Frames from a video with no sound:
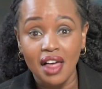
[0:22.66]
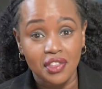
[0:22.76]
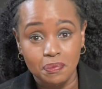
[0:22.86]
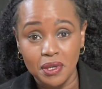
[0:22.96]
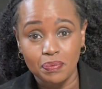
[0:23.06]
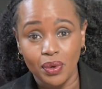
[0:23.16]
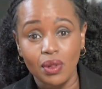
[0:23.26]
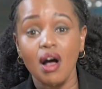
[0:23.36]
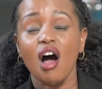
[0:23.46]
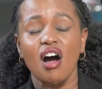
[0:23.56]
other
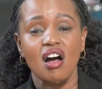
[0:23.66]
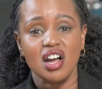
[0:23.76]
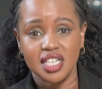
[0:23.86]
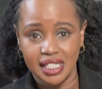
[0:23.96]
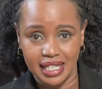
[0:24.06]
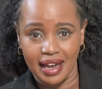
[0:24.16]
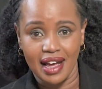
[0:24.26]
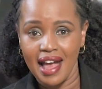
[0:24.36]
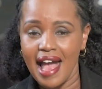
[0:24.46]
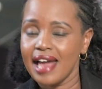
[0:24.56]
people are hurting.
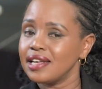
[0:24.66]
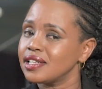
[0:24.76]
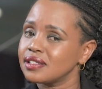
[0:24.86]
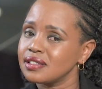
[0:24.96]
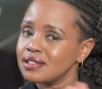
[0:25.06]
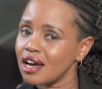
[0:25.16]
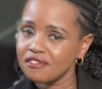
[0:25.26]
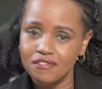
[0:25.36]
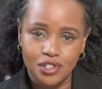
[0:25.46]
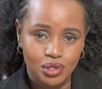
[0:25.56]
And it is
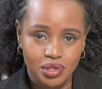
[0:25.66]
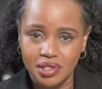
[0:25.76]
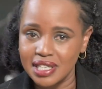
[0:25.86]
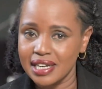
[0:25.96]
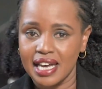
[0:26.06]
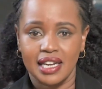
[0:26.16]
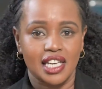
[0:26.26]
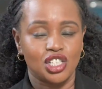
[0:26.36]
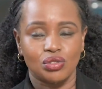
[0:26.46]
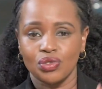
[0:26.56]
not for you to start
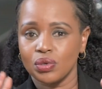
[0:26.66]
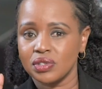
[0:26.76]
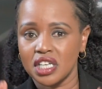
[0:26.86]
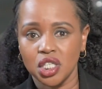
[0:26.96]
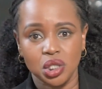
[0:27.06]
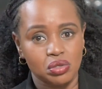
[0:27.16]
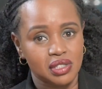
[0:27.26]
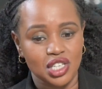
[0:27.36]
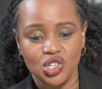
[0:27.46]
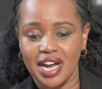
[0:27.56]
getting into those
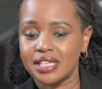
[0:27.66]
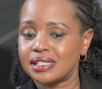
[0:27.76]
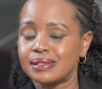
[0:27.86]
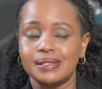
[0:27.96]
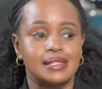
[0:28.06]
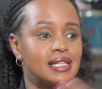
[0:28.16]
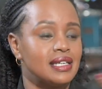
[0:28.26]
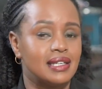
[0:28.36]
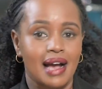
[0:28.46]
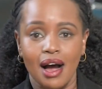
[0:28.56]
issues and trying to
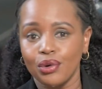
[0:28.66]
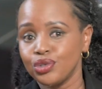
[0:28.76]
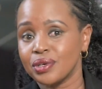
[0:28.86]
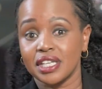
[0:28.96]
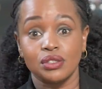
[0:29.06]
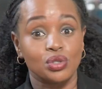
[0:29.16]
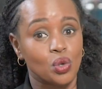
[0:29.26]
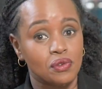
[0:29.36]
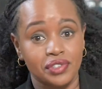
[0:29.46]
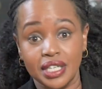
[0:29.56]
see how you can
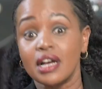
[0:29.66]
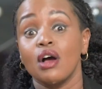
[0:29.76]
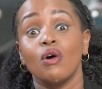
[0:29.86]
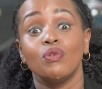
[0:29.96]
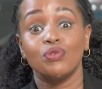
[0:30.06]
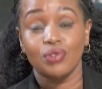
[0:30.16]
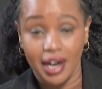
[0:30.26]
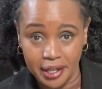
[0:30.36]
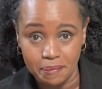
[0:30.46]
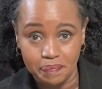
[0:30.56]
solve it.
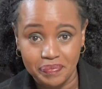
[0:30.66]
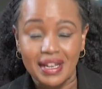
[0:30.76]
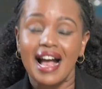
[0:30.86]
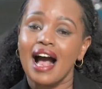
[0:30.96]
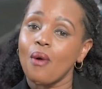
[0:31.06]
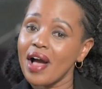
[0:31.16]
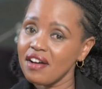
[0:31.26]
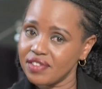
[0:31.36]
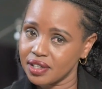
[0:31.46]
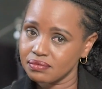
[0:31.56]
Run.
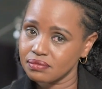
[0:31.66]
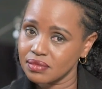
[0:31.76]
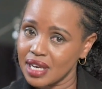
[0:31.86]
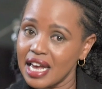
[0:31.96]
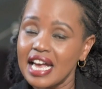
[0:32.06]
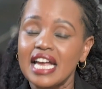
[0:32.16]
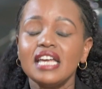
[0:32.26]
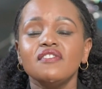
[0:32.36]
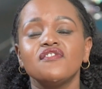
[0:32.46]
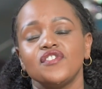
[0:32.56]
However,
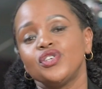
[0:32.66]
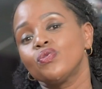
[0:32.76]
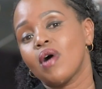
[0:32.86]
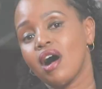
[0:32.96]
if you